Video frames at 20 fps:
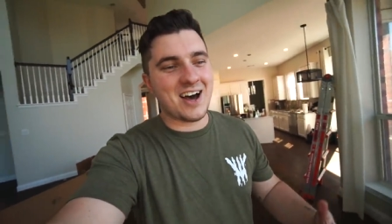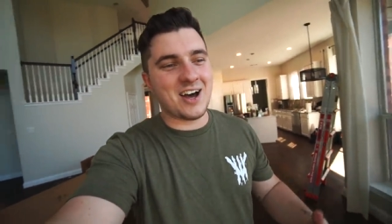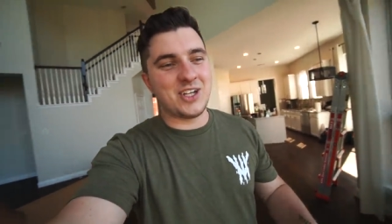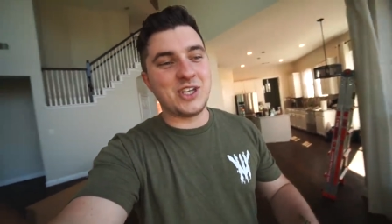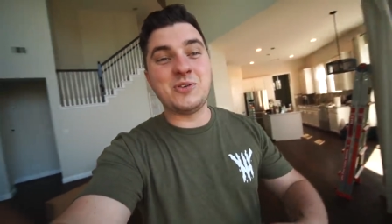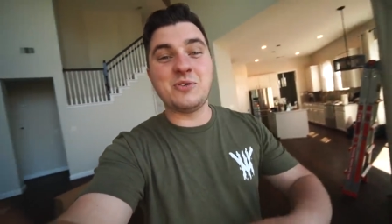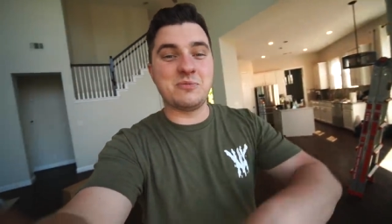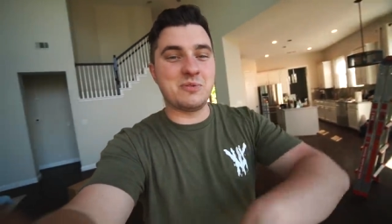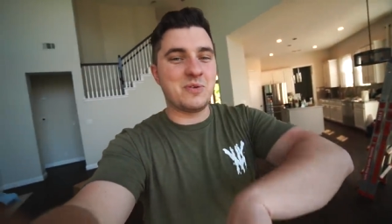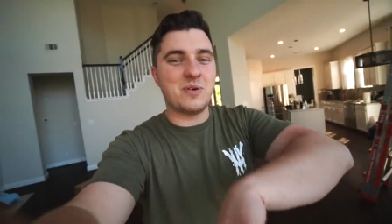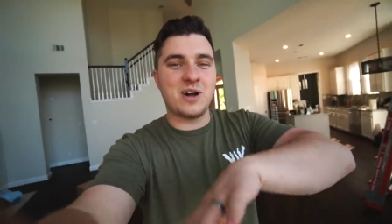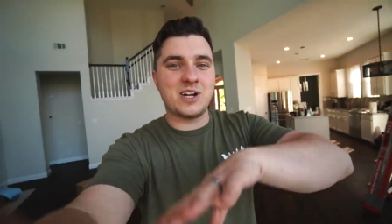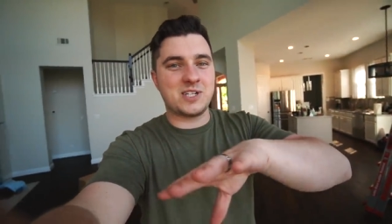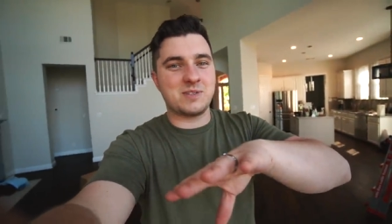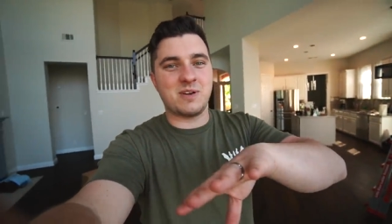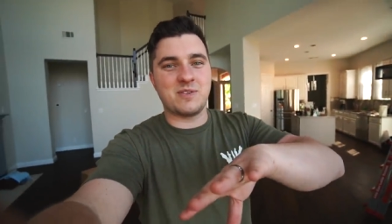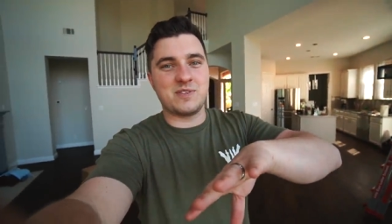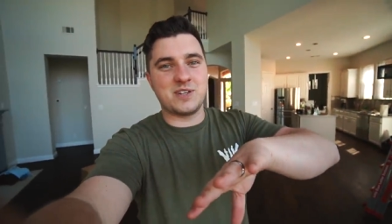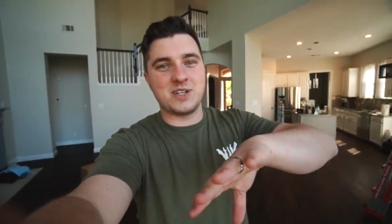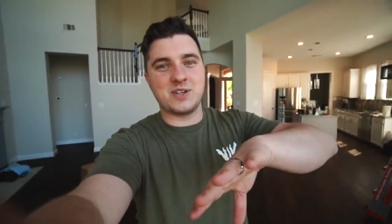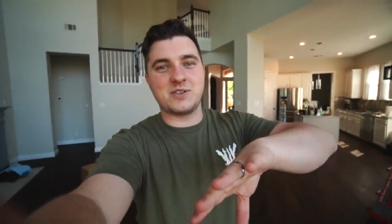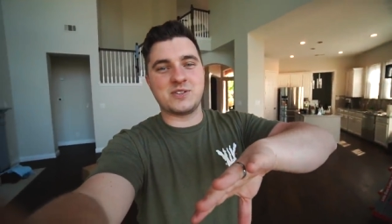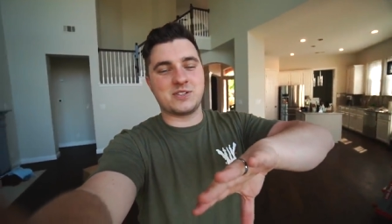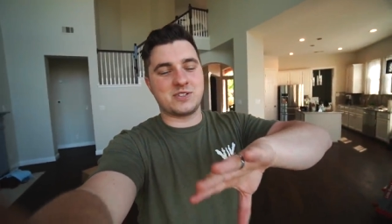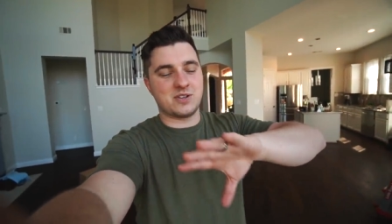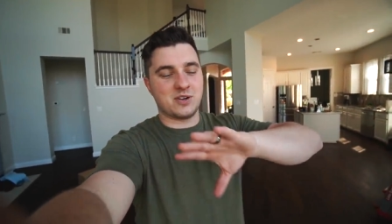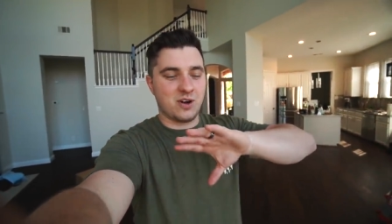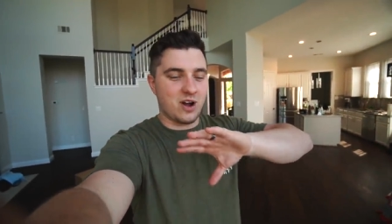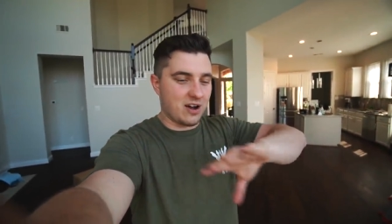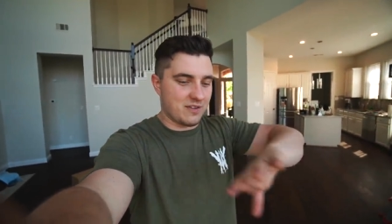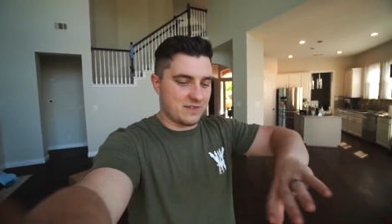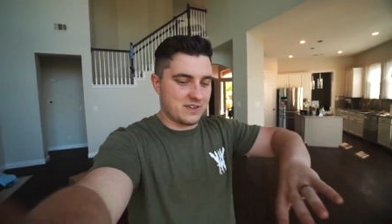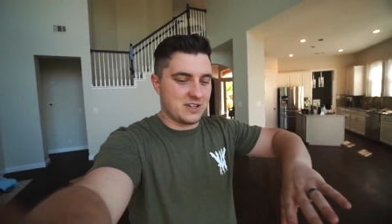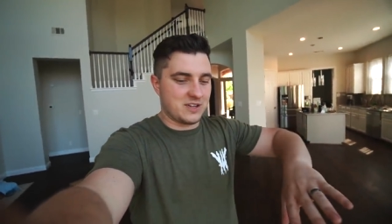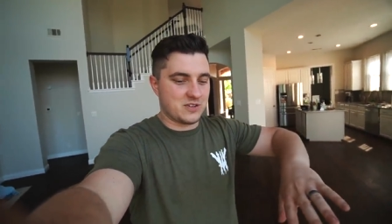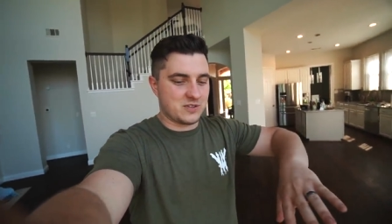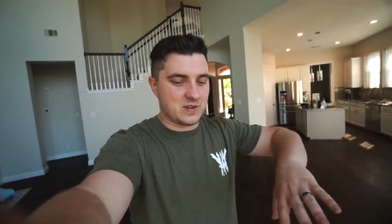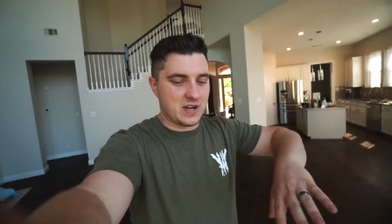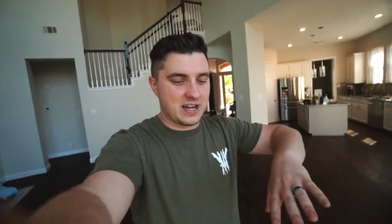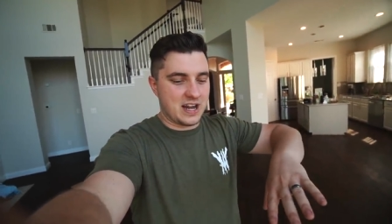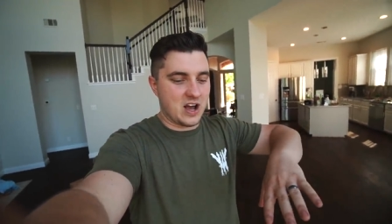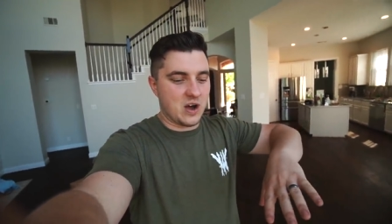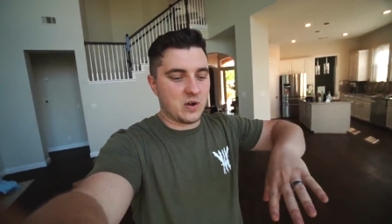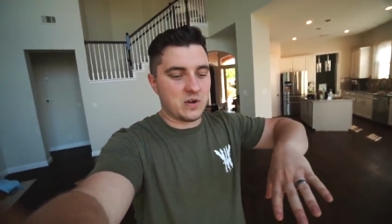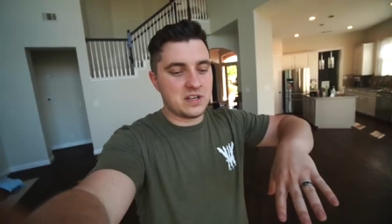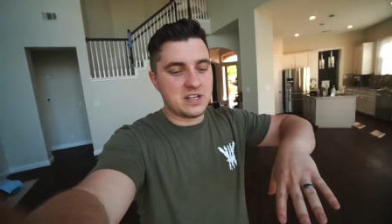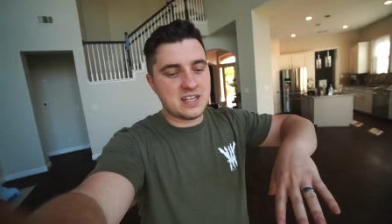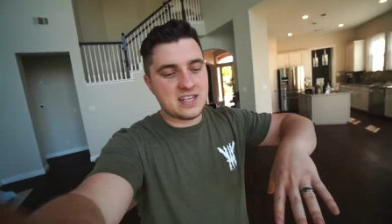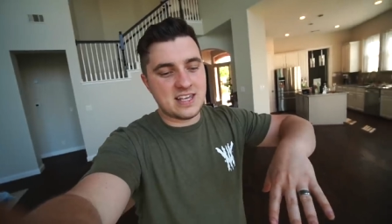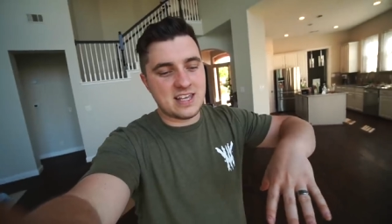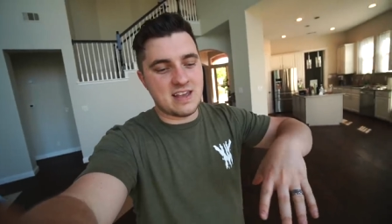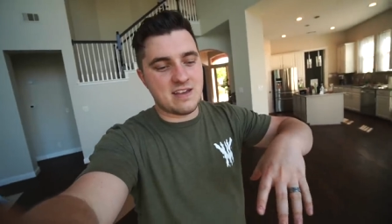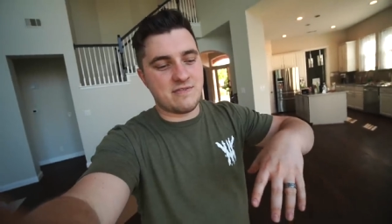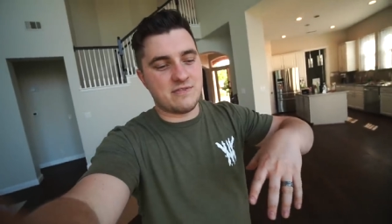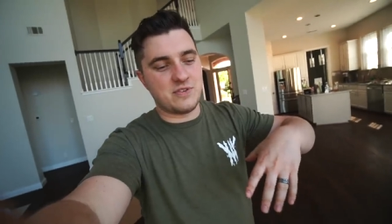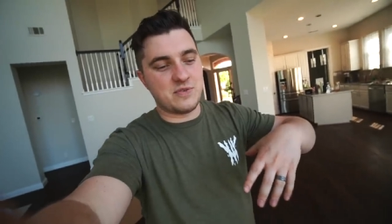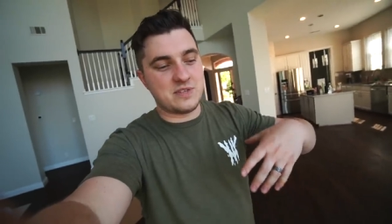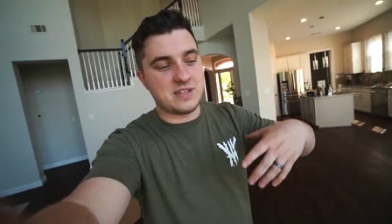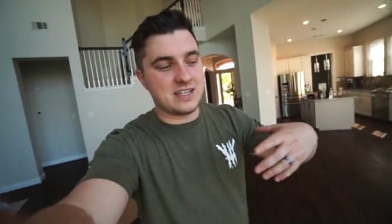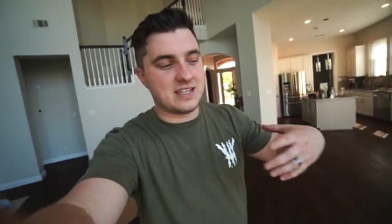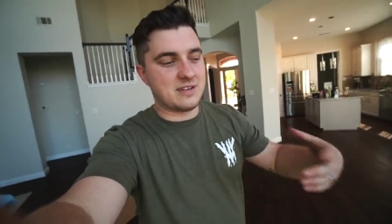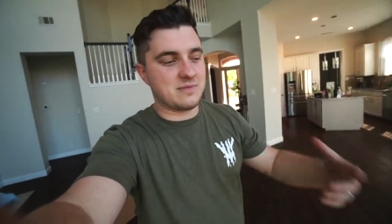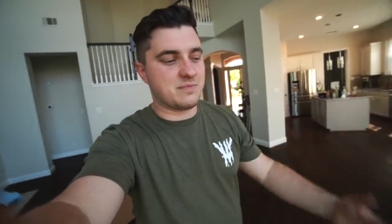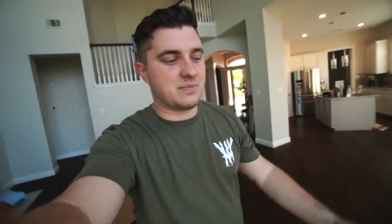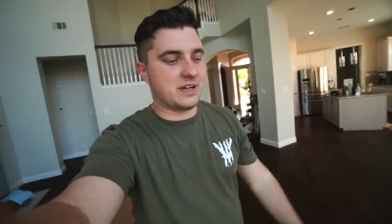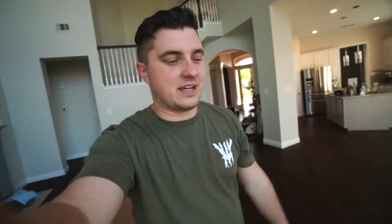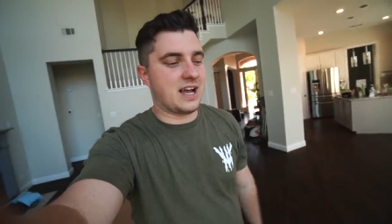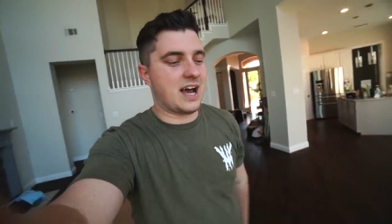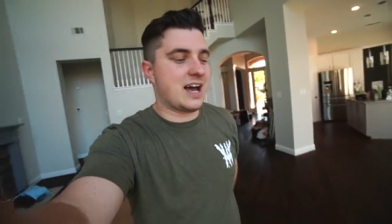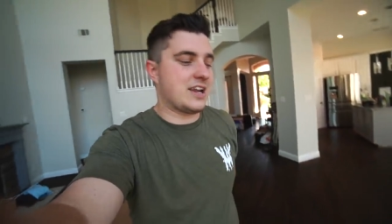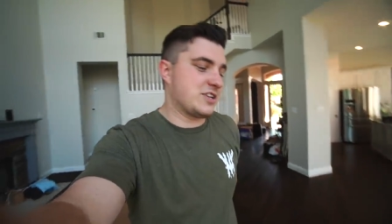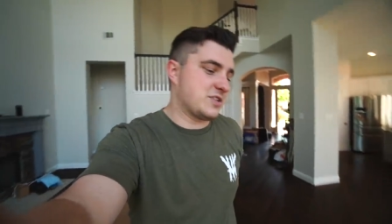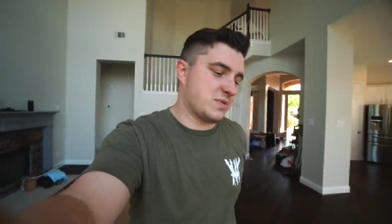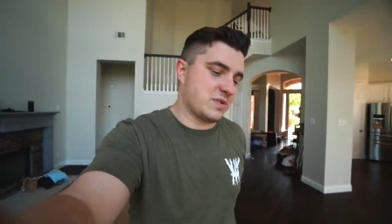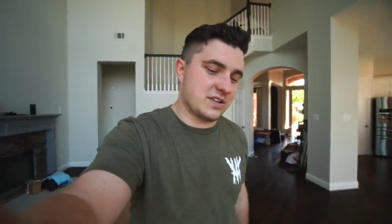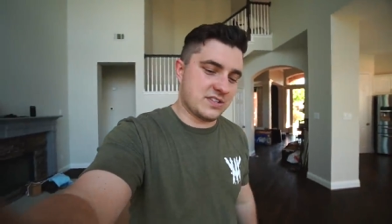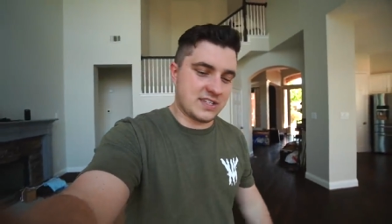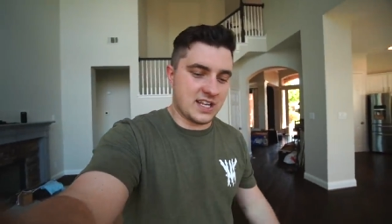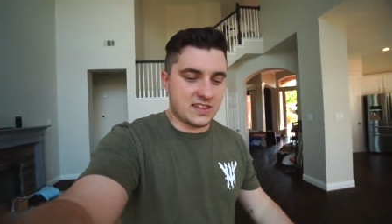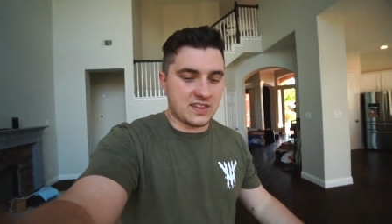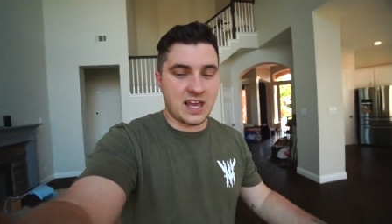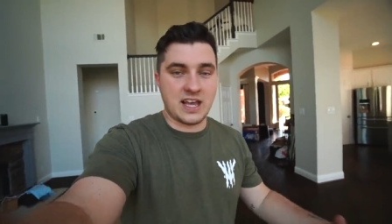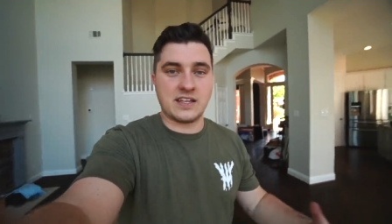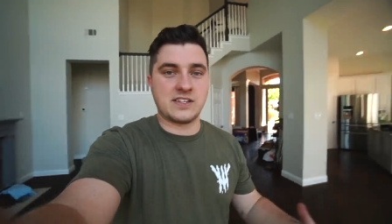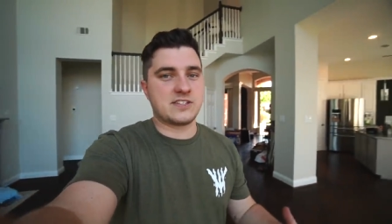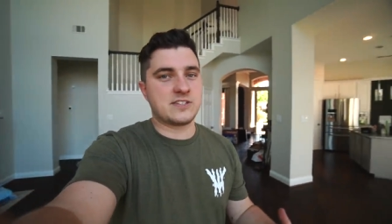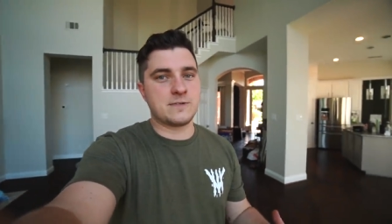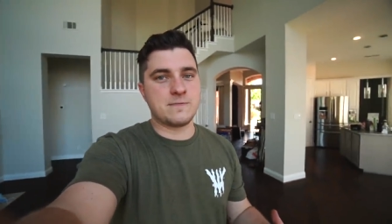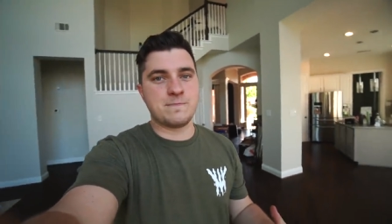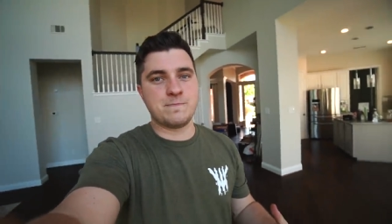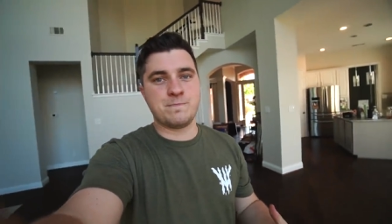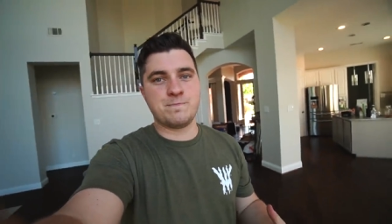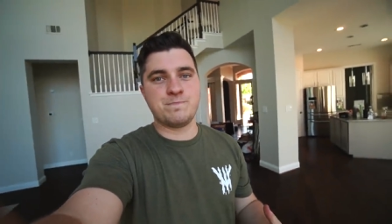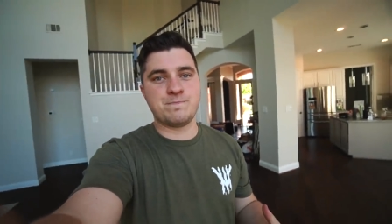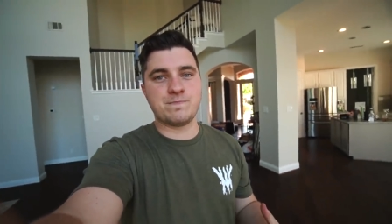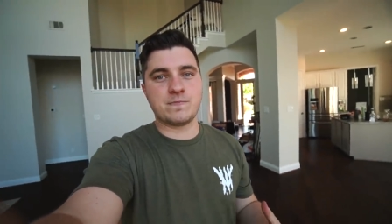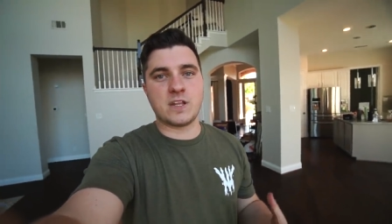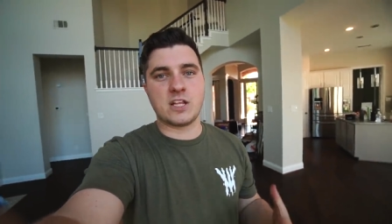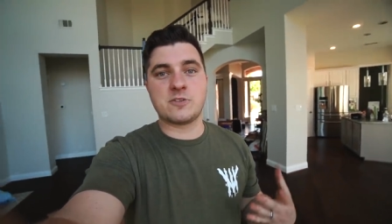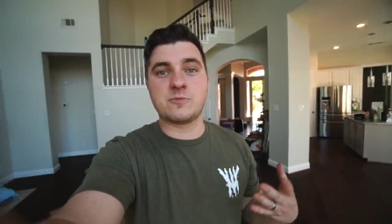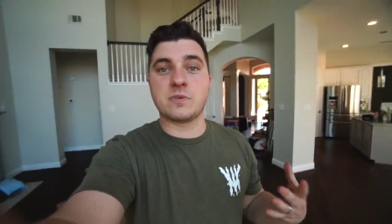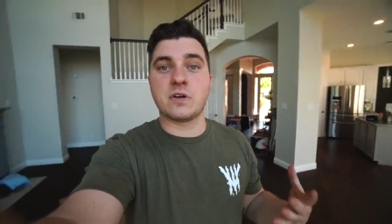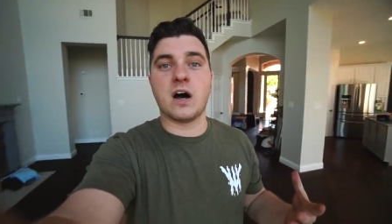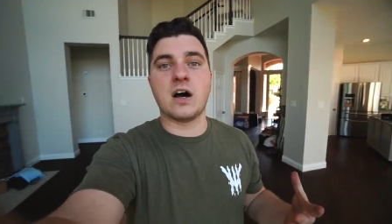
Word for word: uh, you wouldn't be watching my videos or our videos right now if you didn't. But I just want to say thanks. It's been